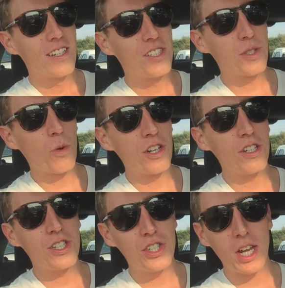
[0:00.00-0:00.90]
Just wanted
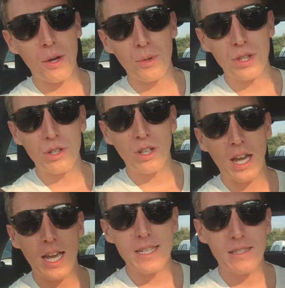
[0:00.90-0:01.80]
to share with you
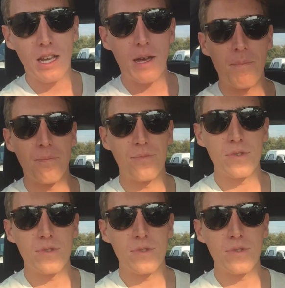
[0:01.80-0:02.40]
guys um,